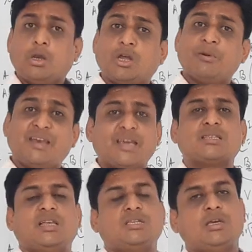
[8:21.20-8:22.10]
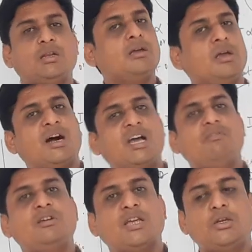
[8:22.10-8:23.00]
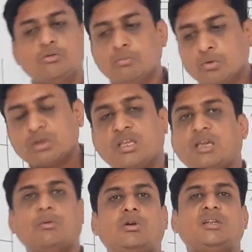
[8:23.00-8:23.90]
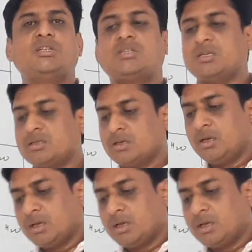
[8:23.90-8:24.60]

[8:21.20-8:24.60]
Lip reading: Now in my next lecture, I will tell you more thing about resistance,